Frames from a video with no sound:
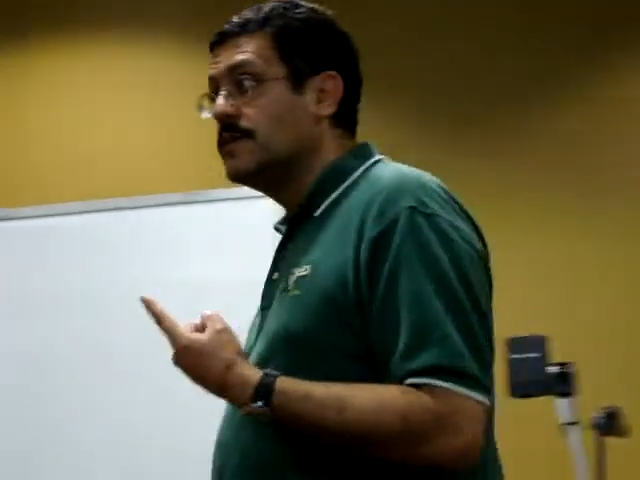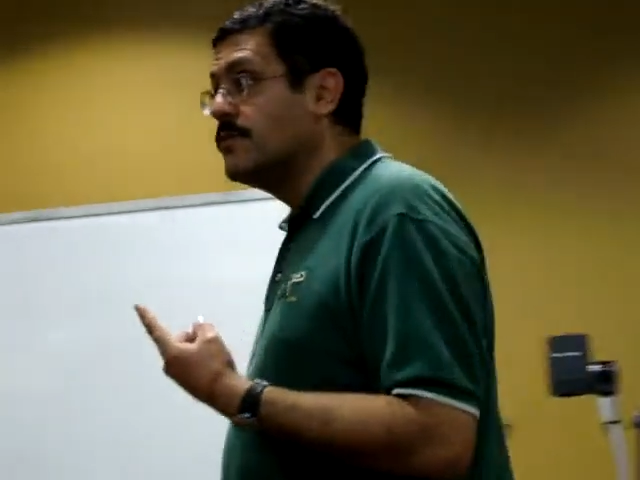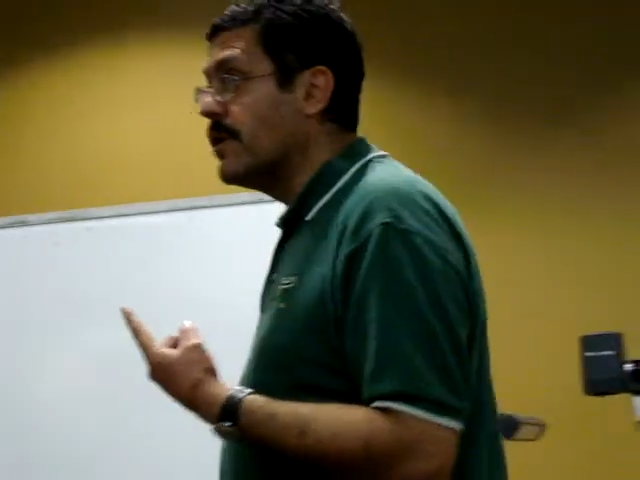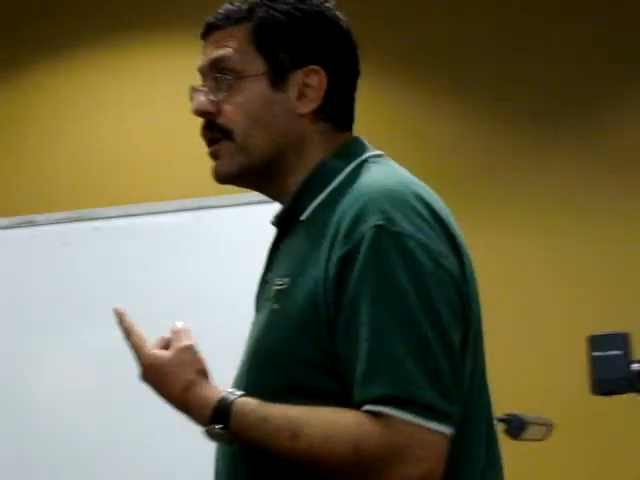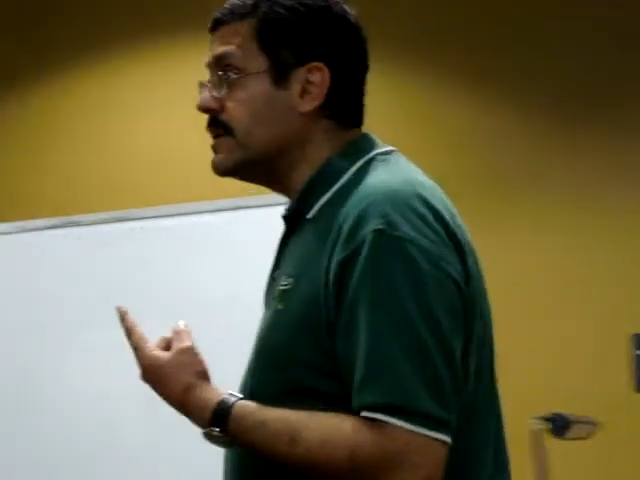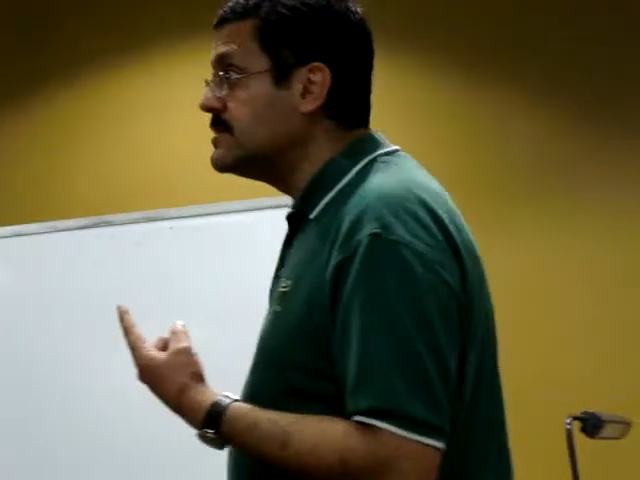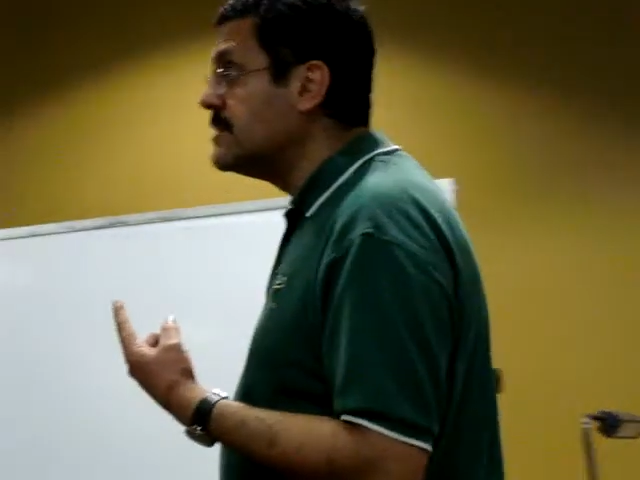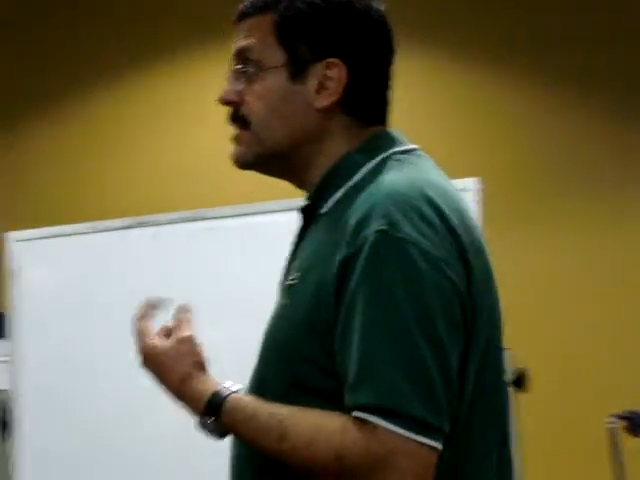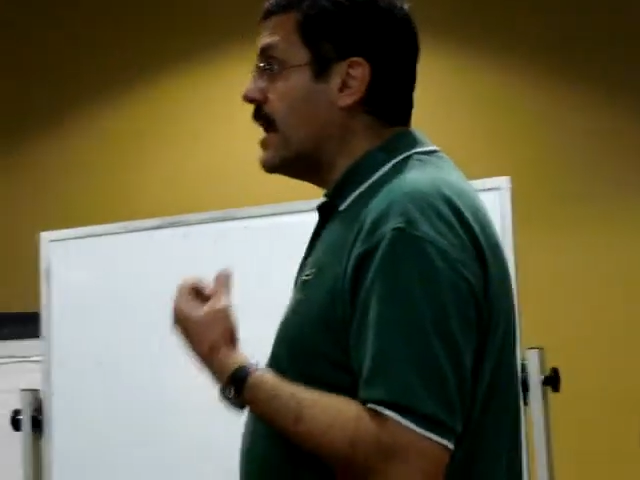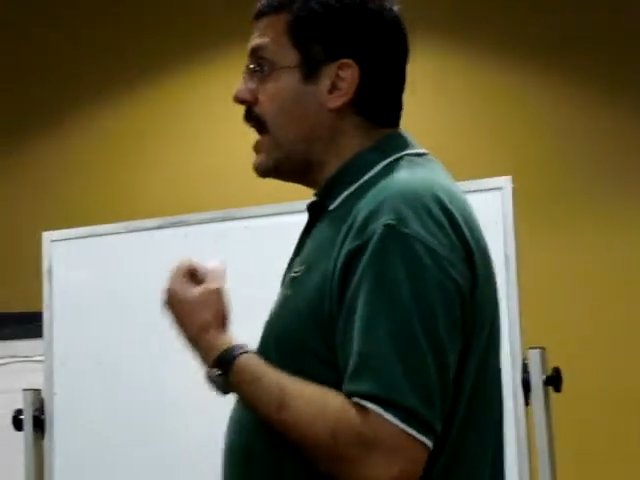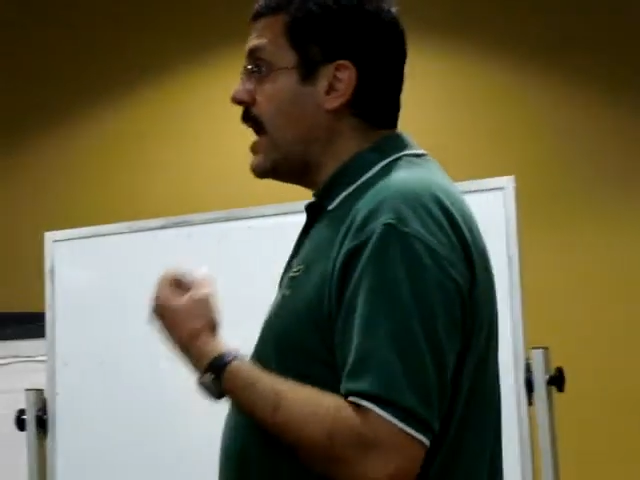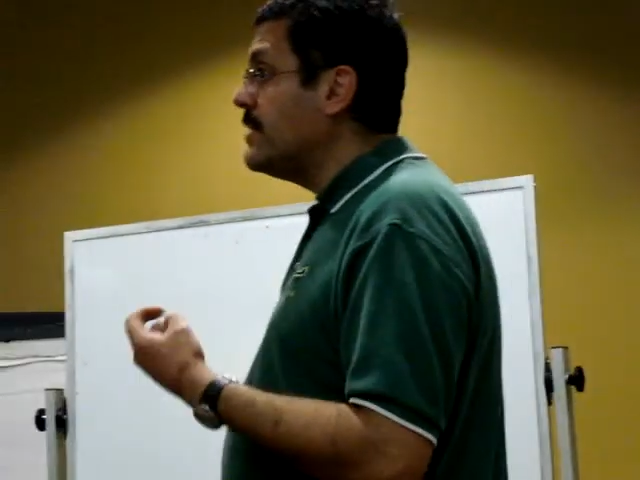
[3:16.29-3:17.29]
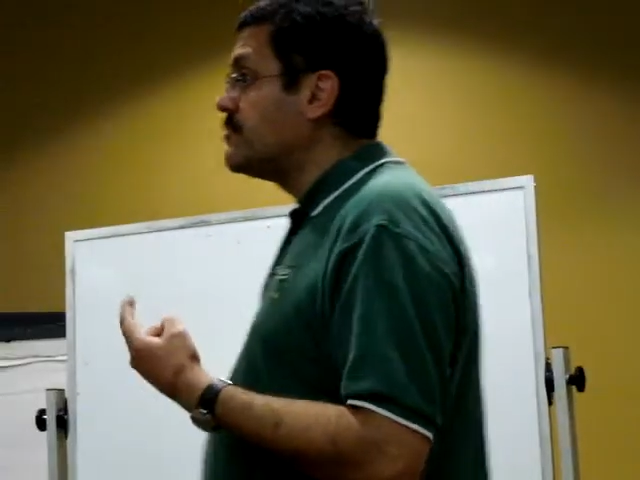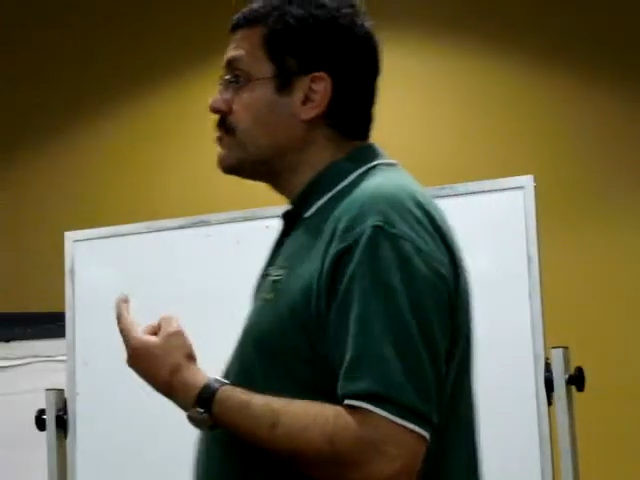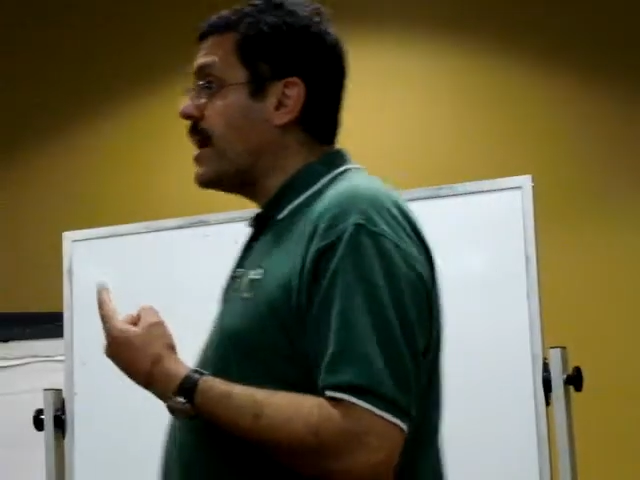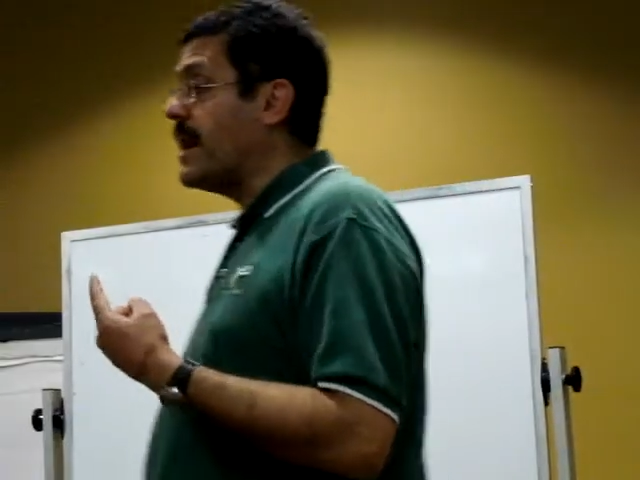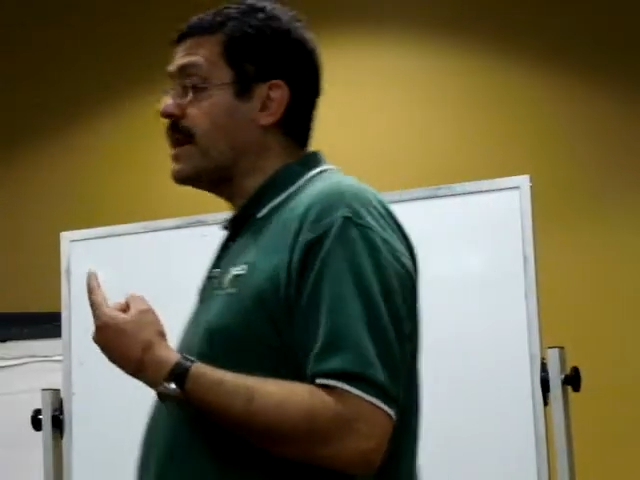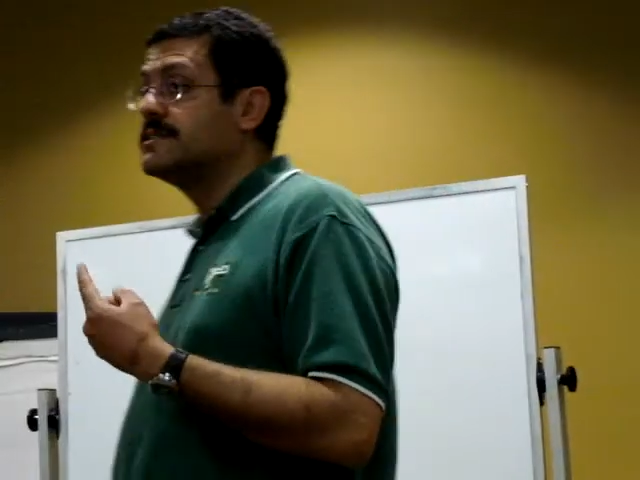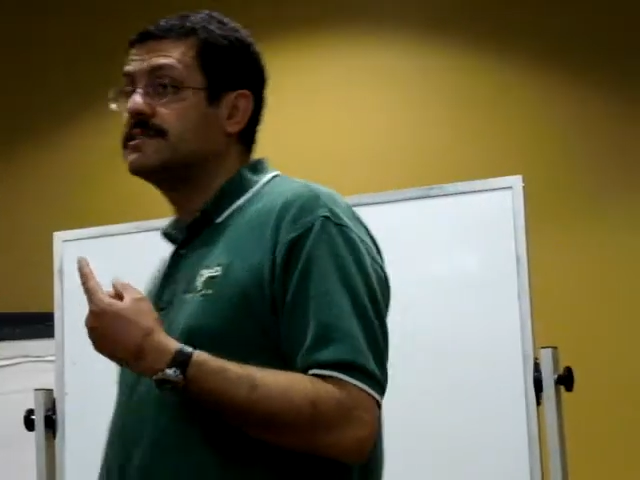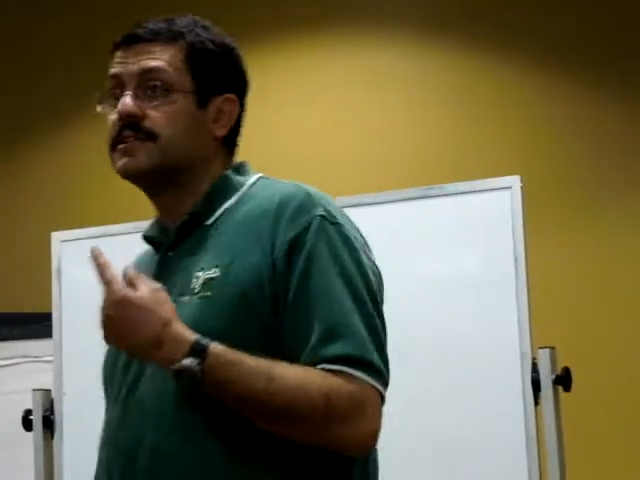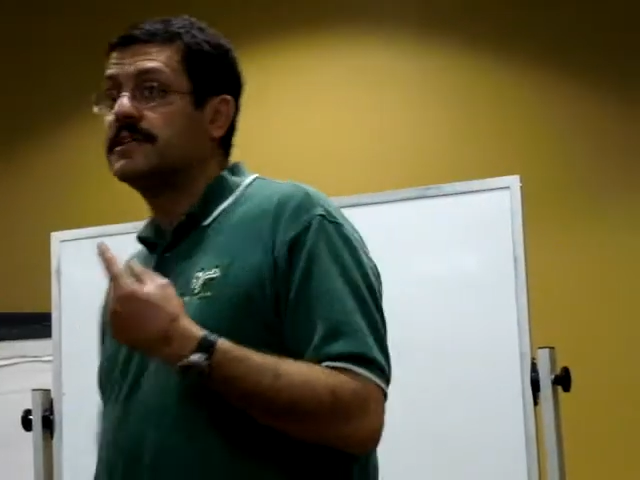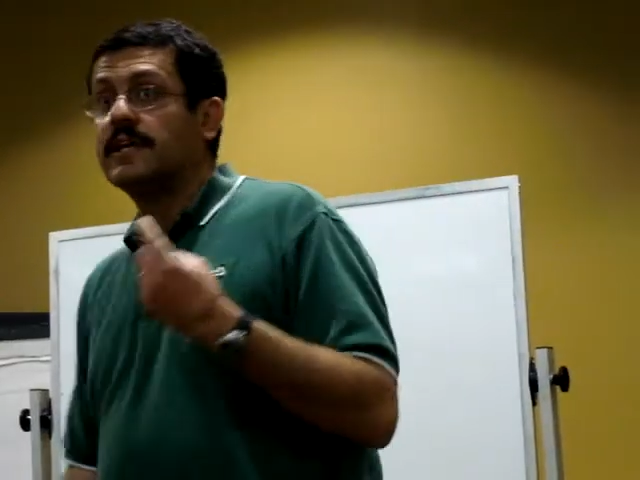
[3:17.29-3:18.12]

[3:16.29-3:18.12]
right? Anthrax,